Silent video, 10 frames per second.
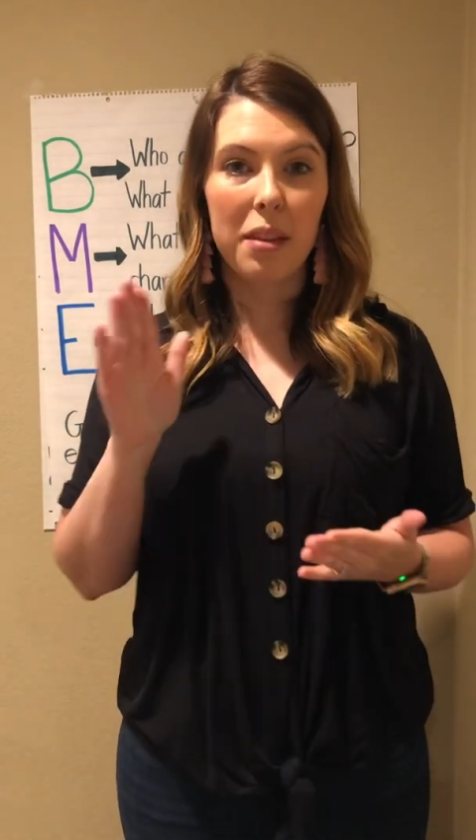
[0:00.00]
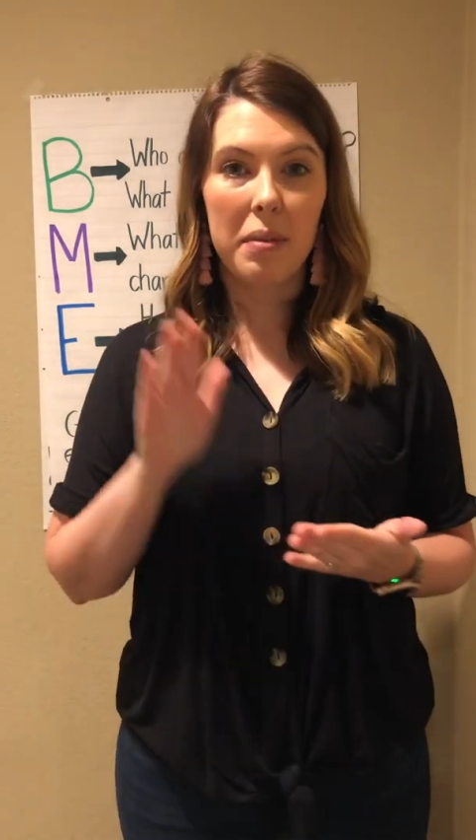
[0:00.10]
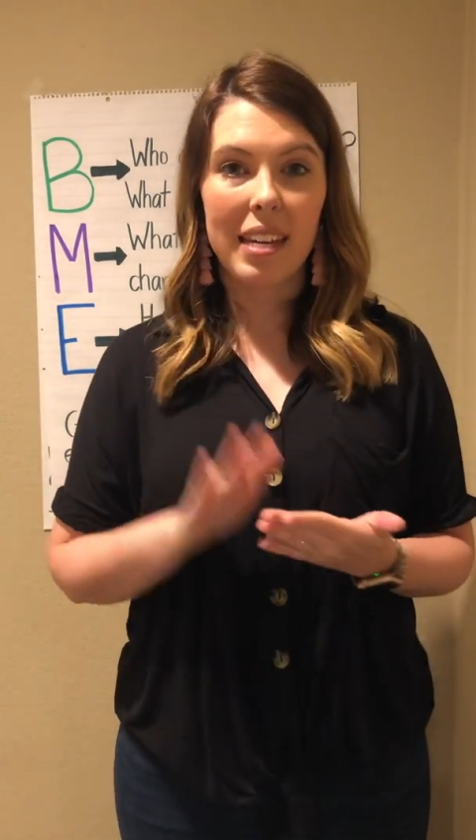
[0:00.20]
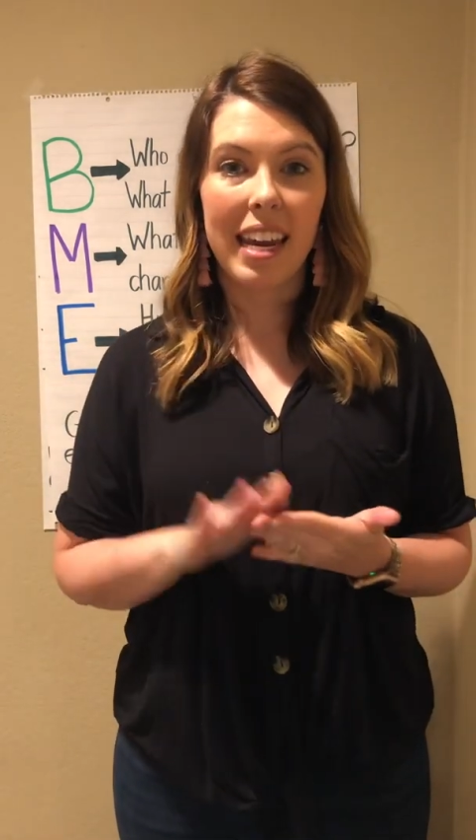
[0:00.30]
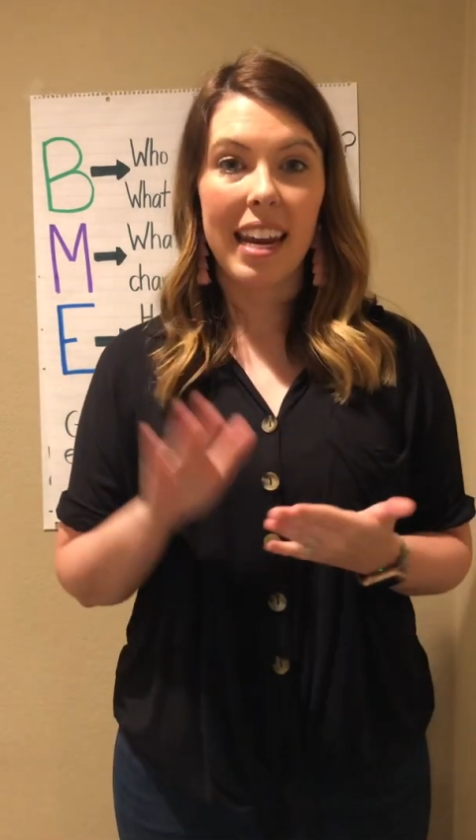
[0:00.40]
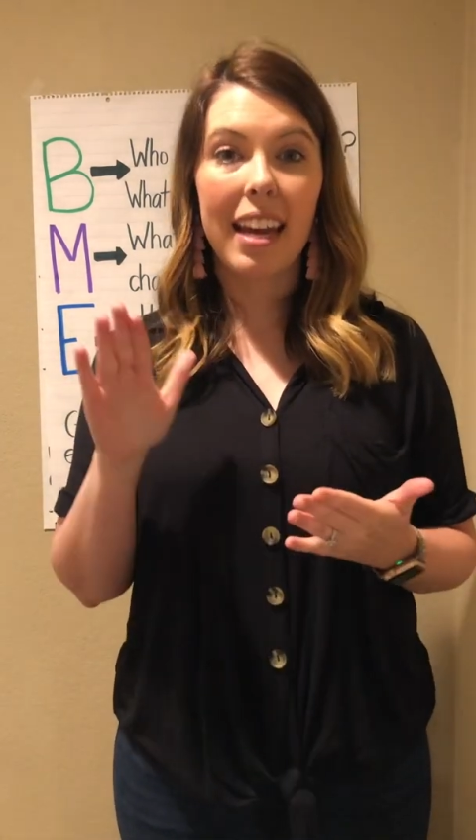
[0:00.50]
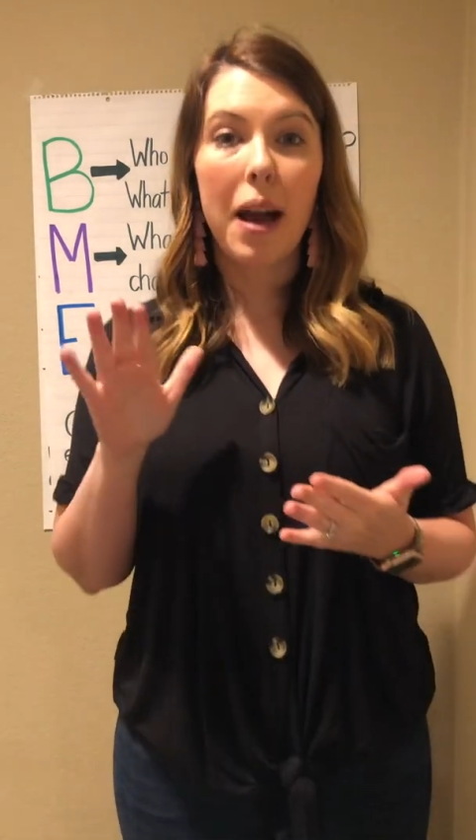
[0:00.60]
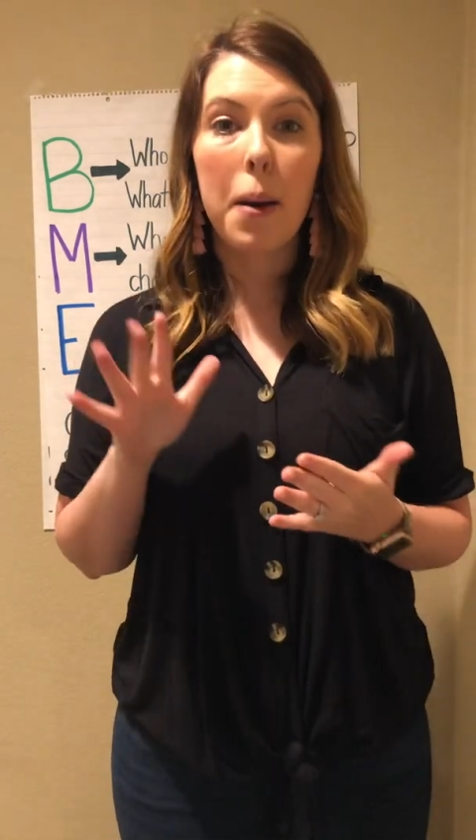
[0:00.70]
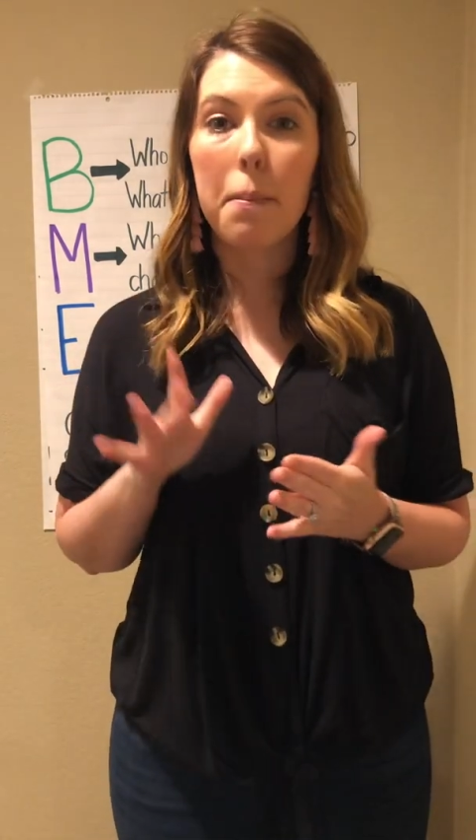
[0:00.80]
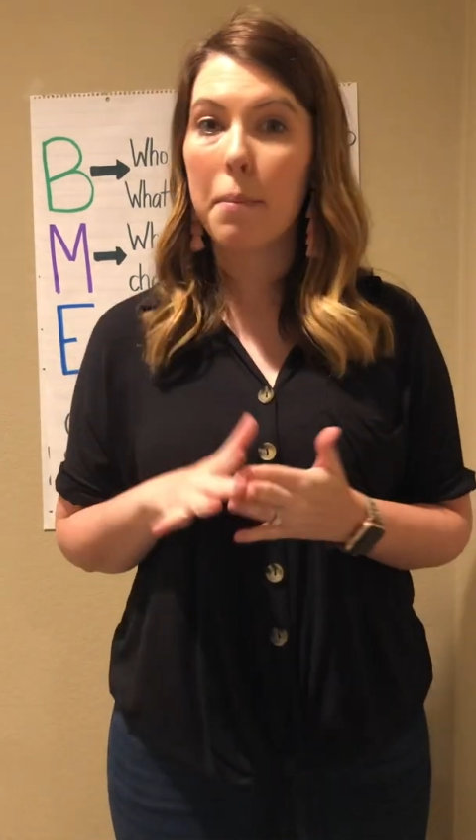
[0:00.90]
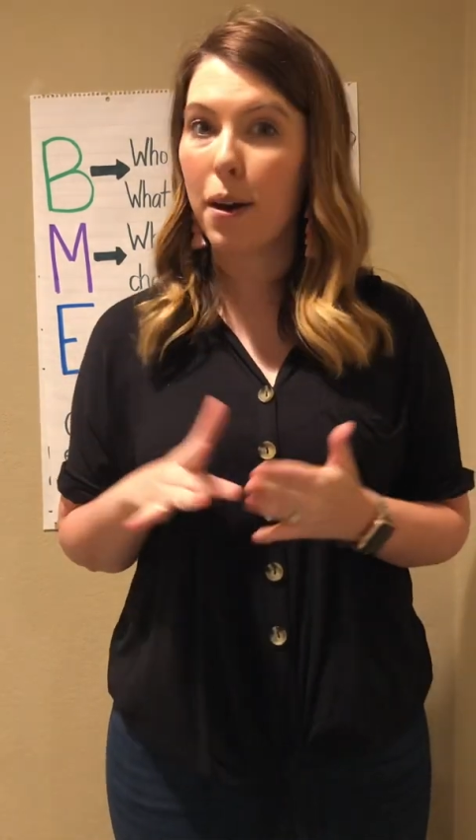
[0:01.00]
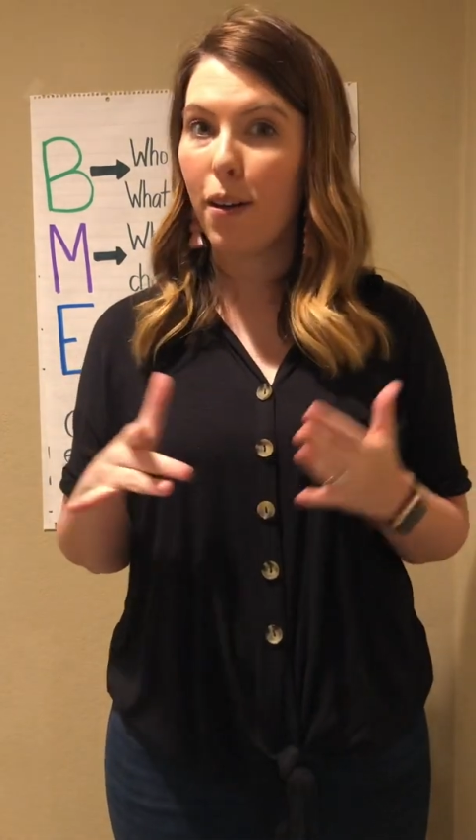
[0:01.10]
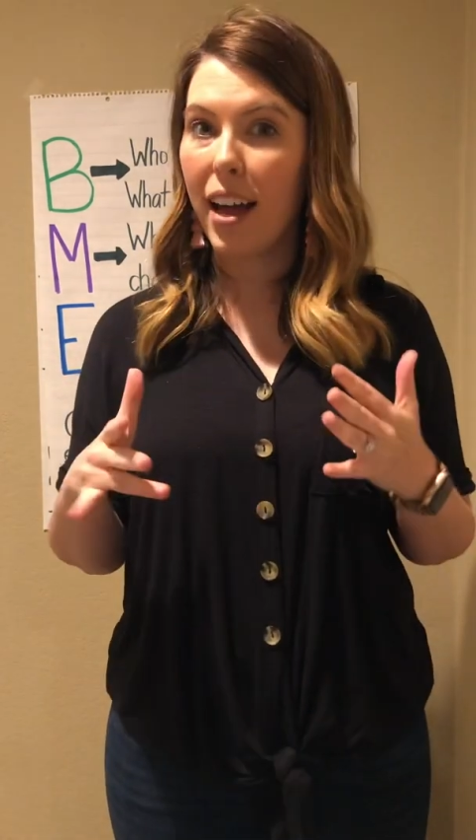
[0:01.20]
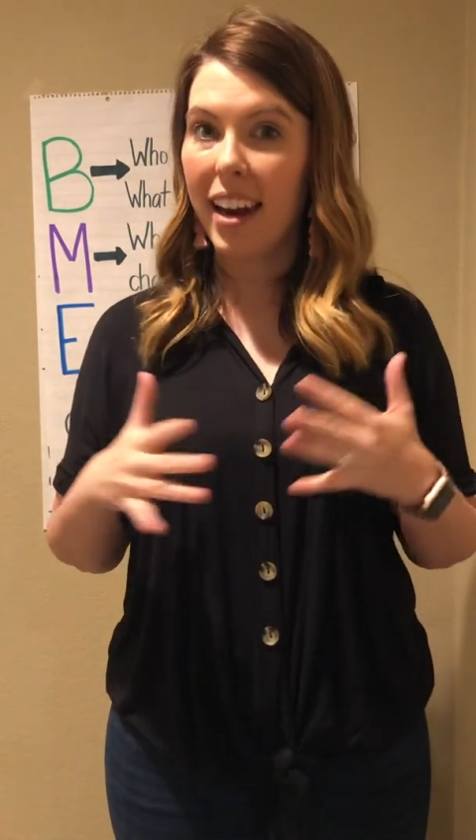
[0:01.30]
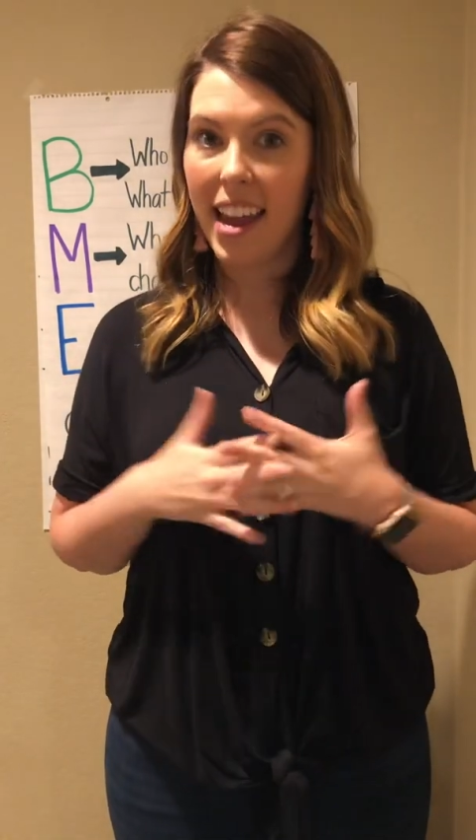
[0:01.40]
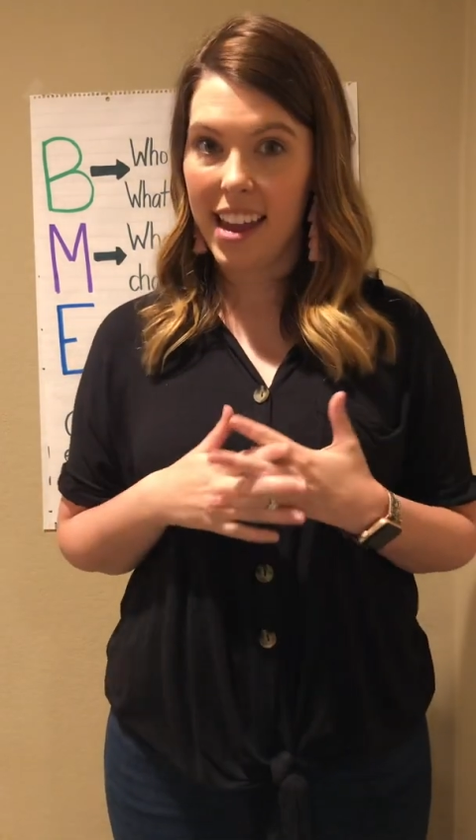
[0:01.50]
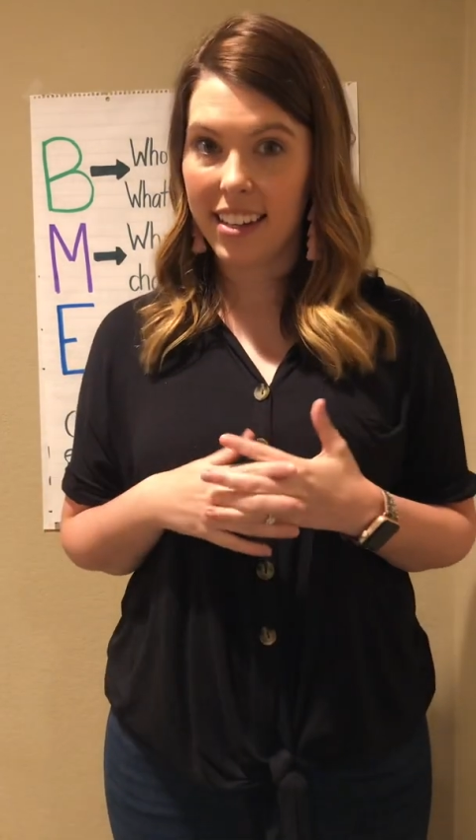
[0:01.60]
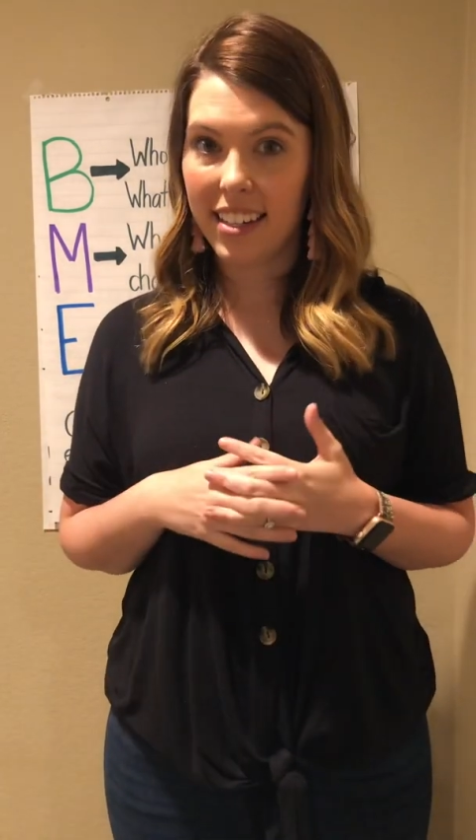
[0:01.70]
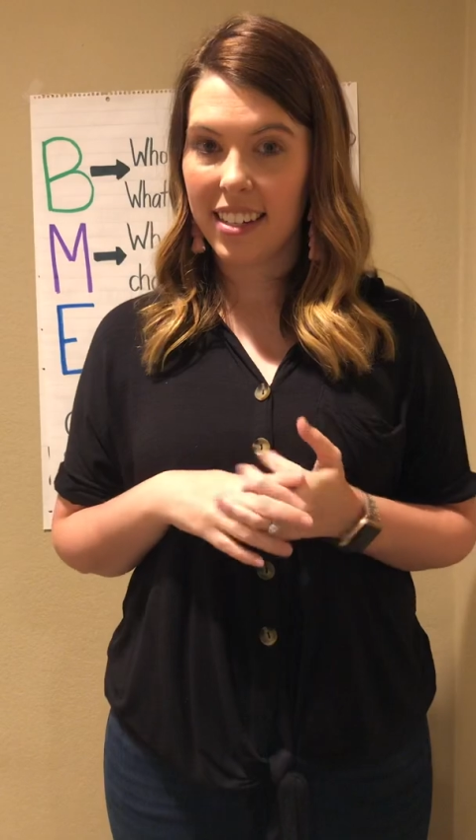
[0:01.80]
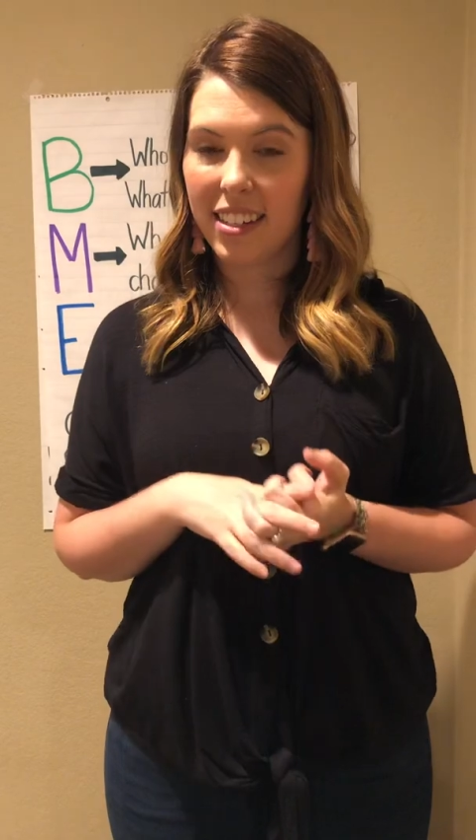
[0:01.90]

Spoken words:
the beginning, middle, and end.